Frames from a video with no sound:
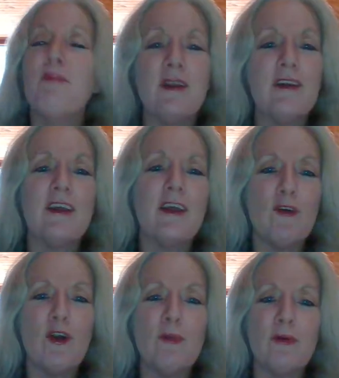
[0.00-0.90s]
Better to get
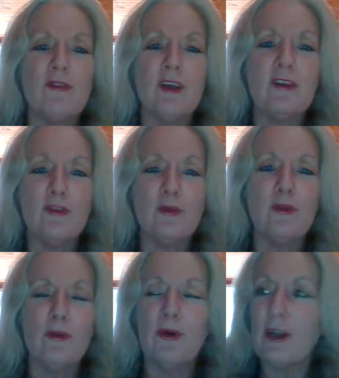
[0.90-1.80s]
robots in and do all
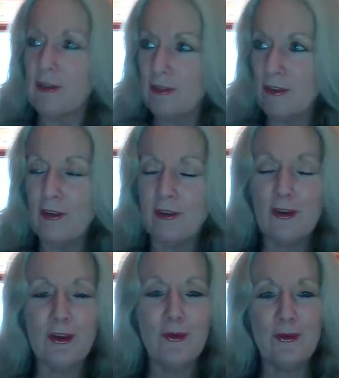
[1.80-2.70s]
the work and you, you
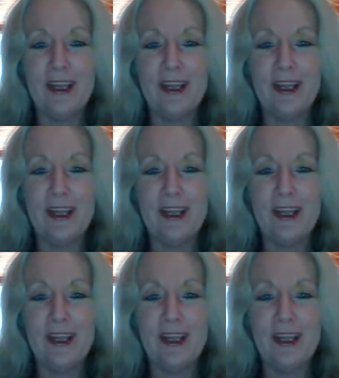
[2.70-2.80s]
can all